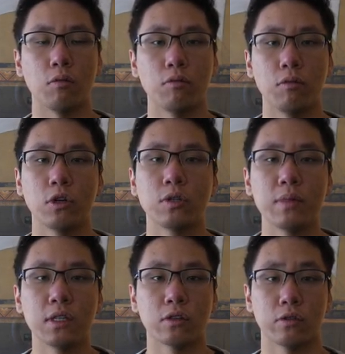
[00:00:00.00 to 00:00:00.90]
which
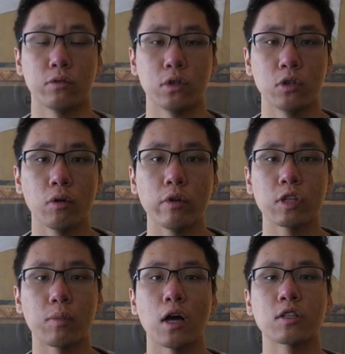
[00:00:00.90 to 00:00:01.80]
means you're
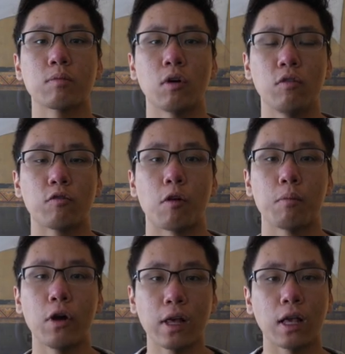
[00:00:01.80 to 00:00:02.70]
responsible for
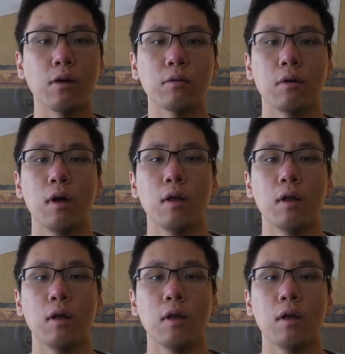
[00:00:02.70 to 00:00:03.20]
putting out